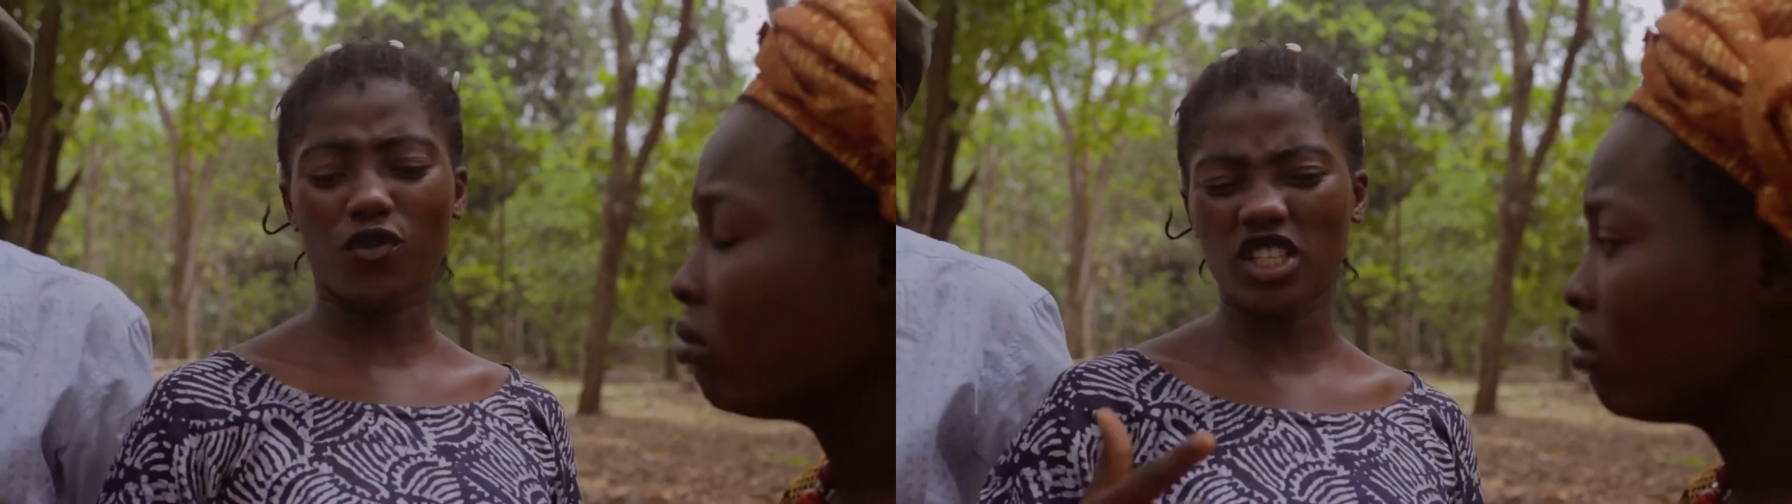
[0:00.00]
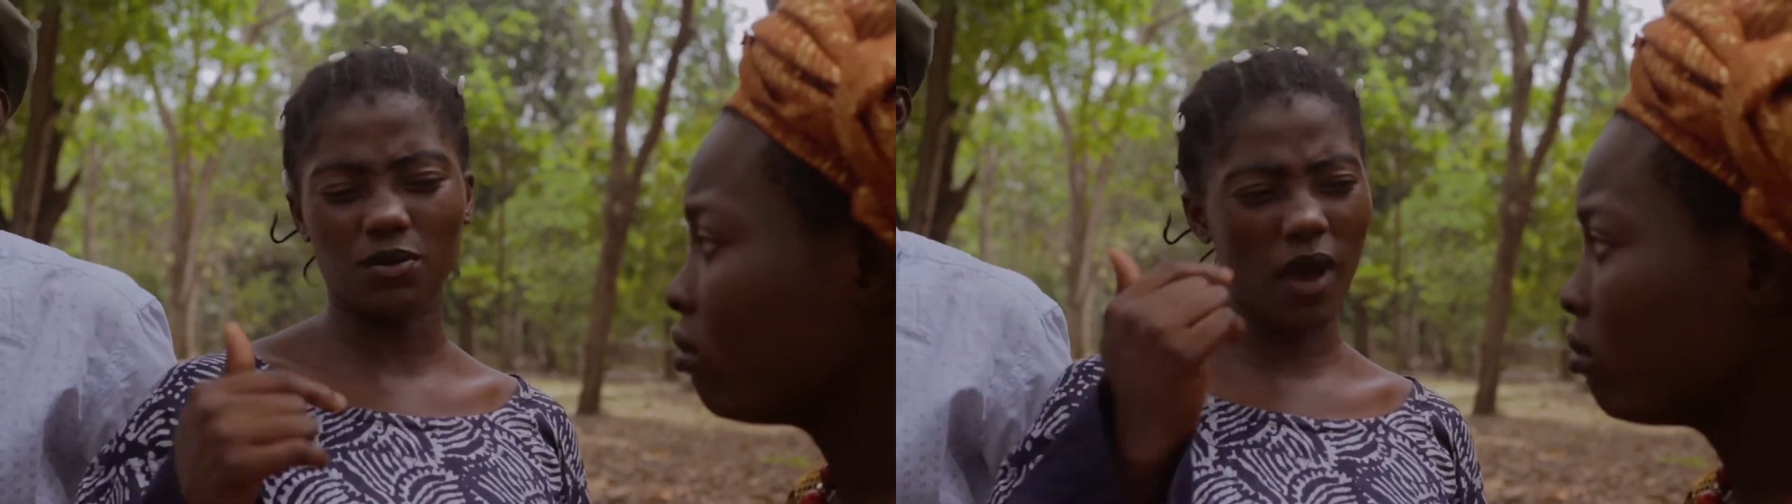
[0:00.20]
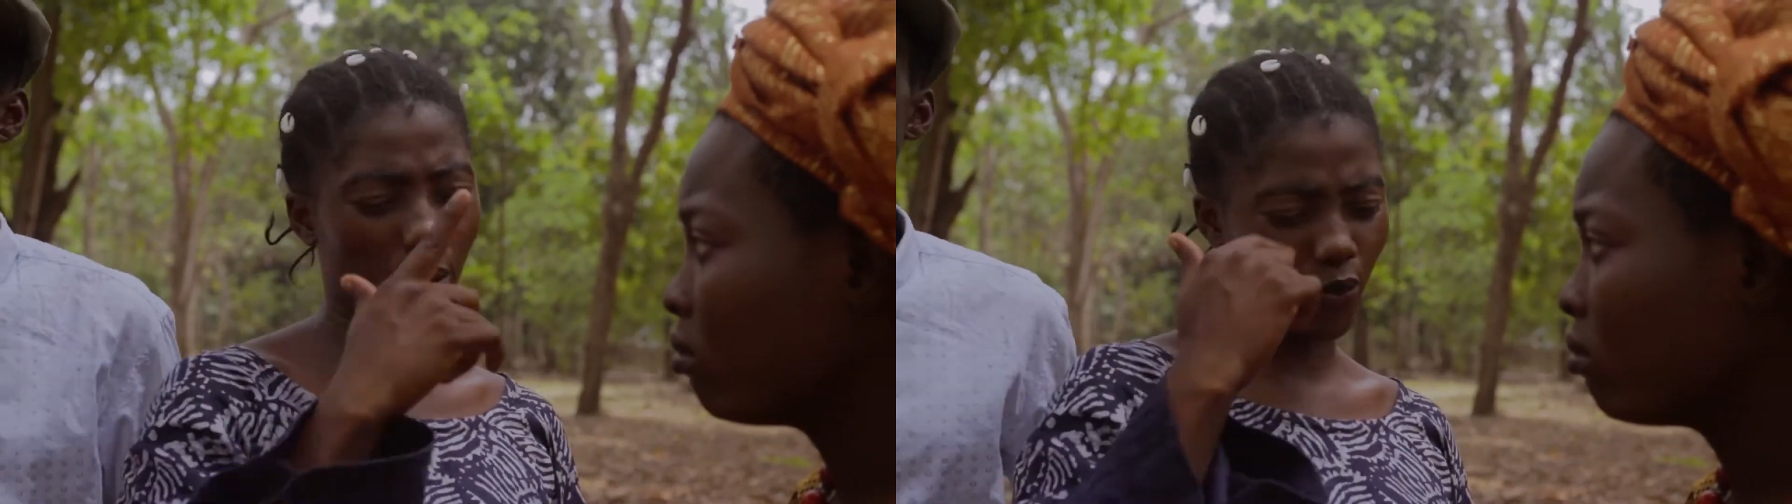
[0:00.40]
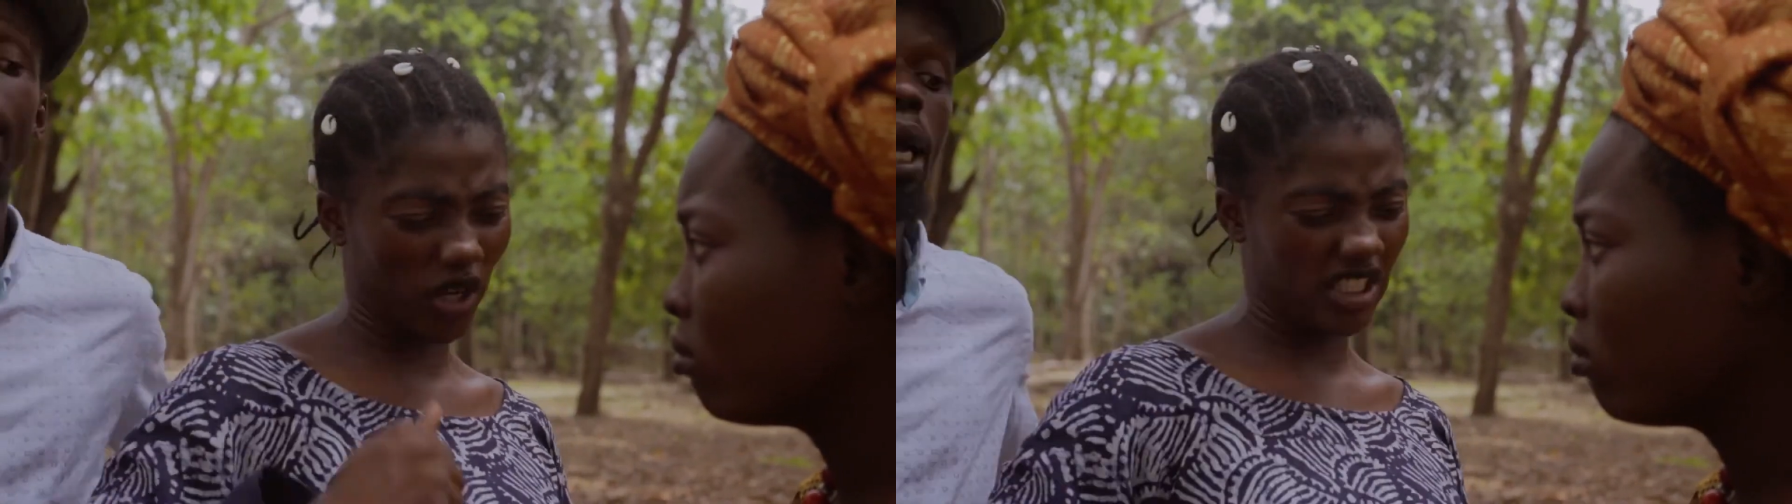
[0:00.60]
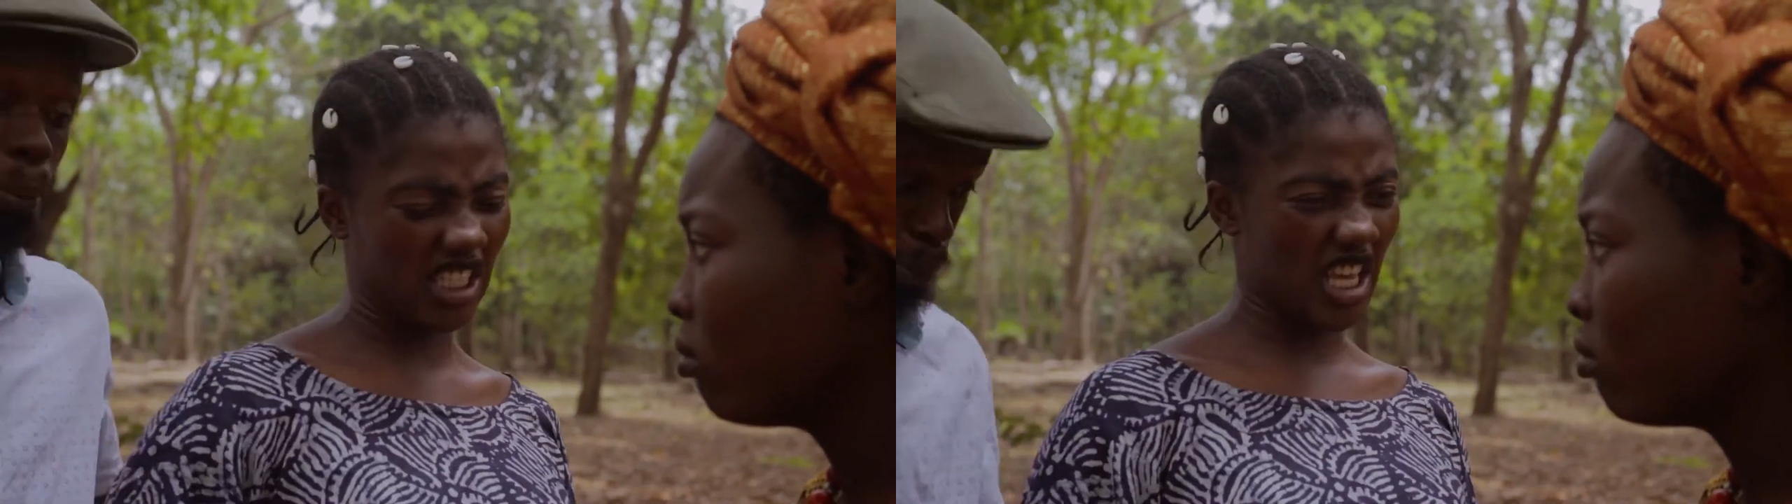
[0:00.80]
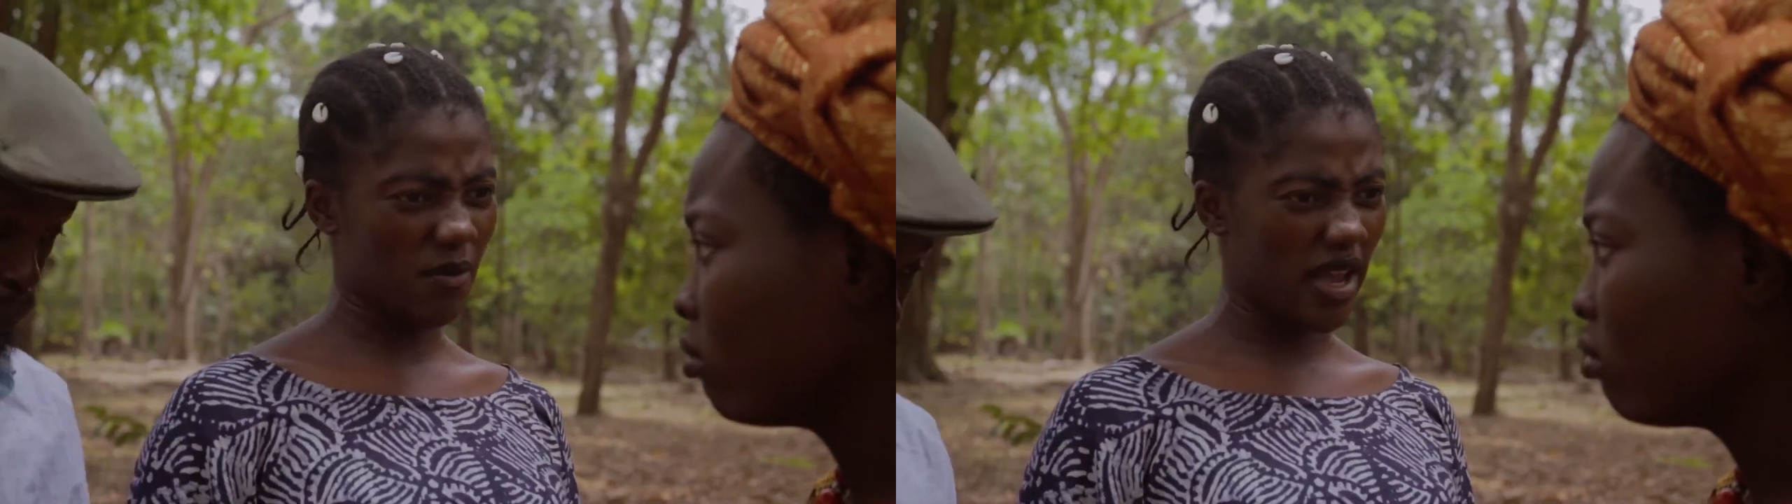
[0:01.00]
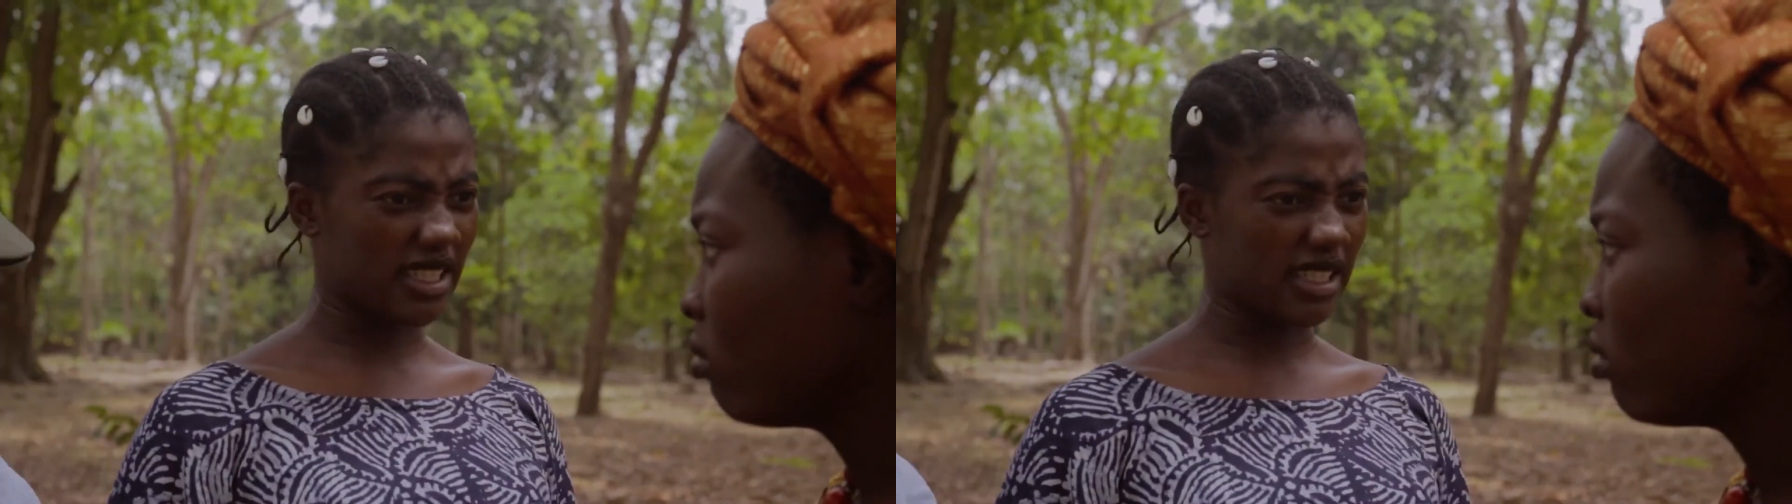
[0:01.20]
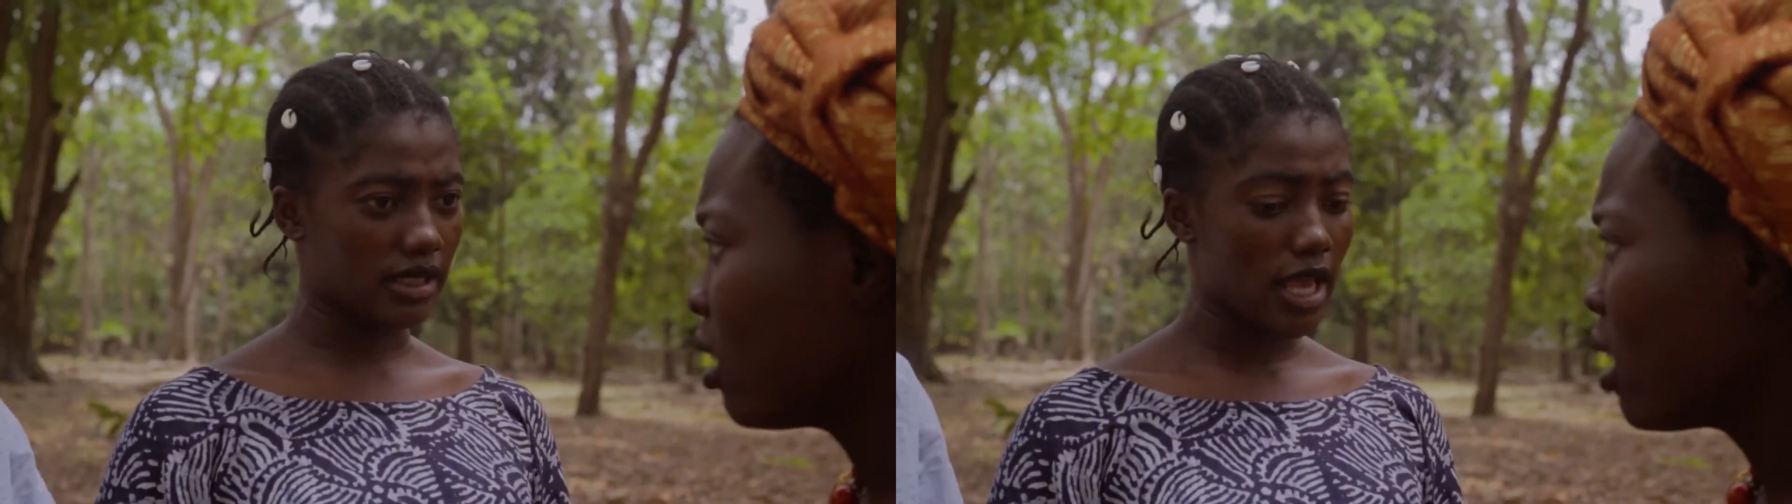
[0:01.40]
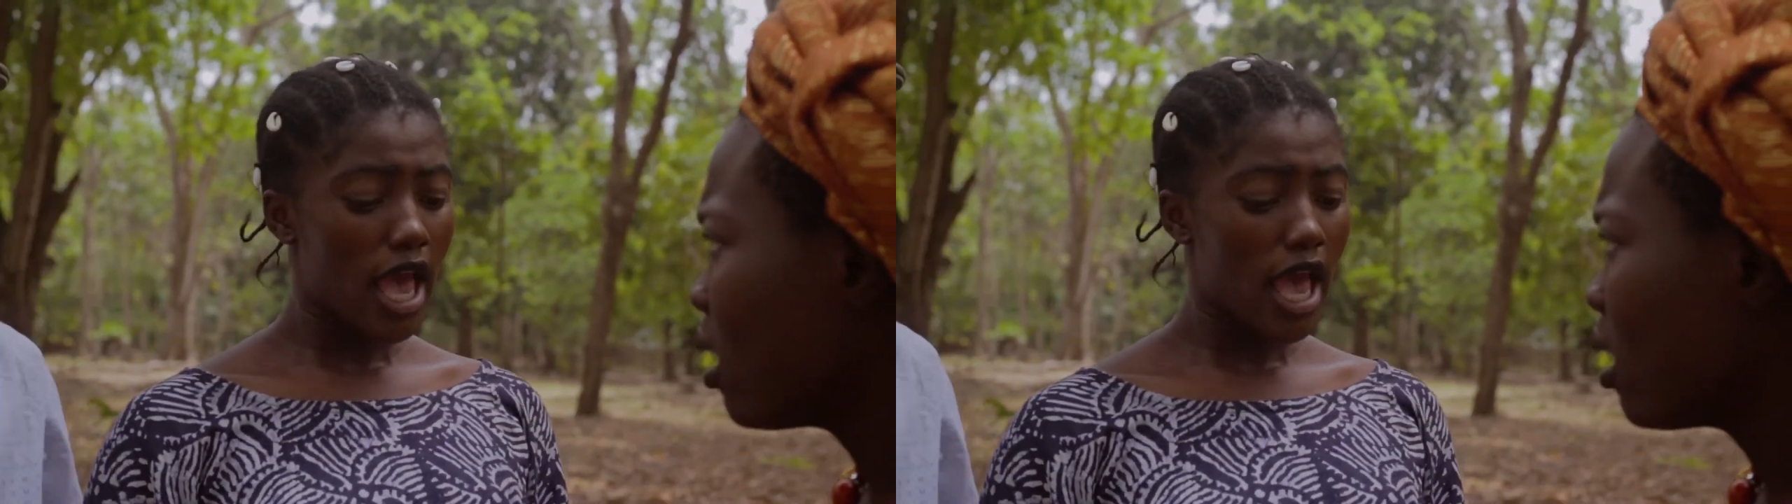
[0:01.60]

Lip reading: before the men brought the images?